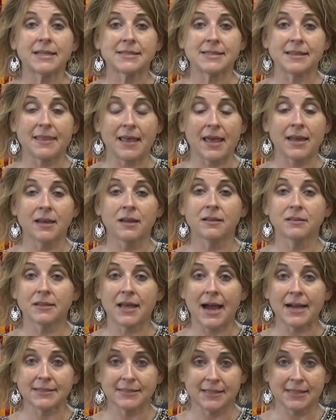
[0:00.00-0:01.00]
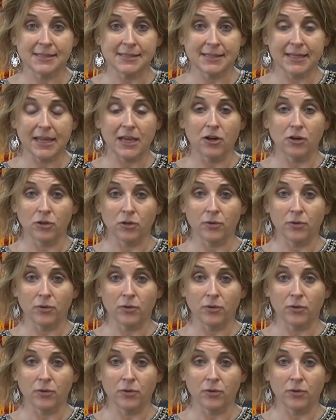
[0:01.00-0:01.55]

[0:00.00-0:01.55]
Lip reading: is then locked in a secure